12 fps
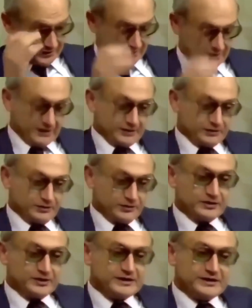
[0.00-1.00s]
Uh, you
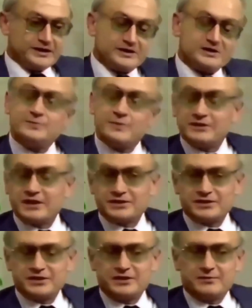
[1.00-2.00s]
don't need any
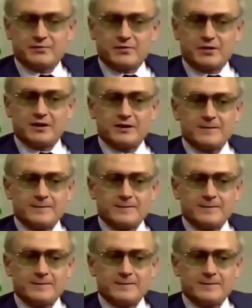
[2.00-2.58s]
espionage anymore.